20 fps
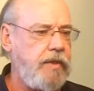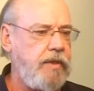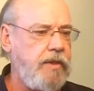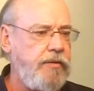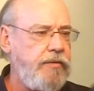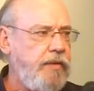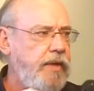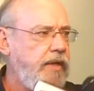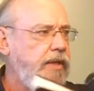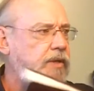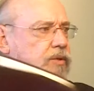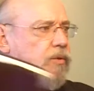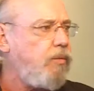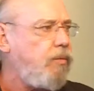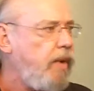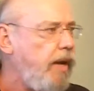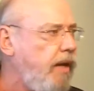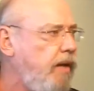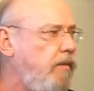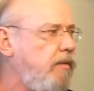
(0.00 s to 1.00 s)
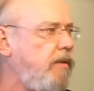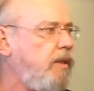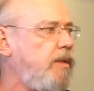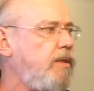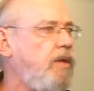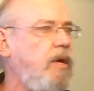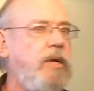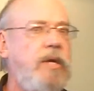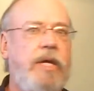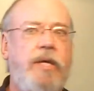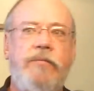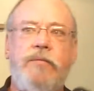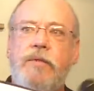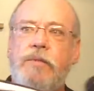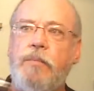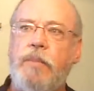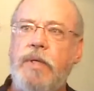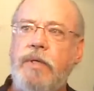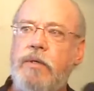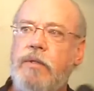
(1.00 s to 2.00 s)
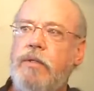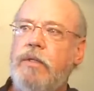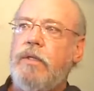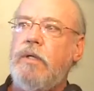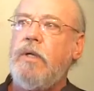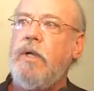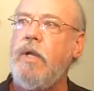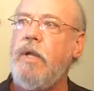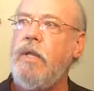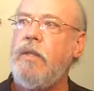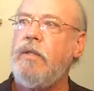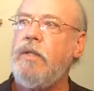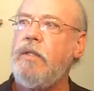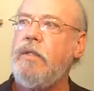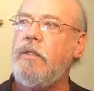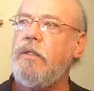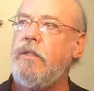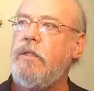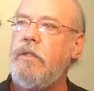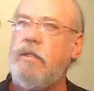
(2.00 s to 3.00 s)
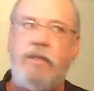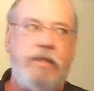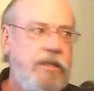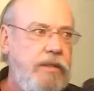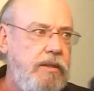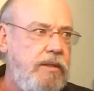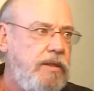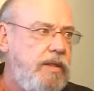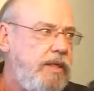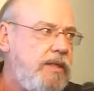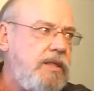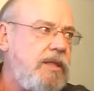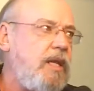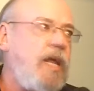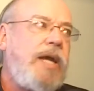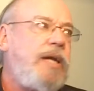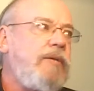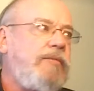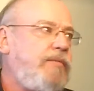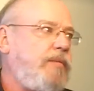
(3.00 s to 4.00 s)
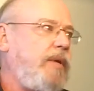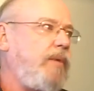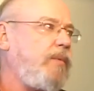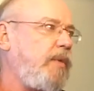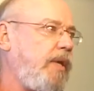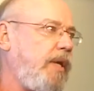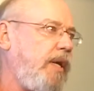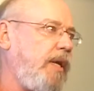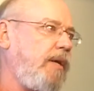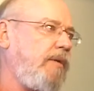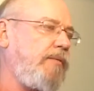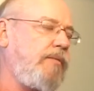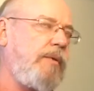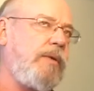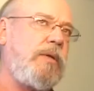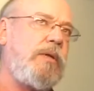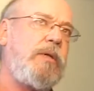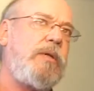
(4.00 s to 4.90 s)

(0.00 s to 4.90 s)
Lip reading: the things around us. Our life is bigger than this life that we have.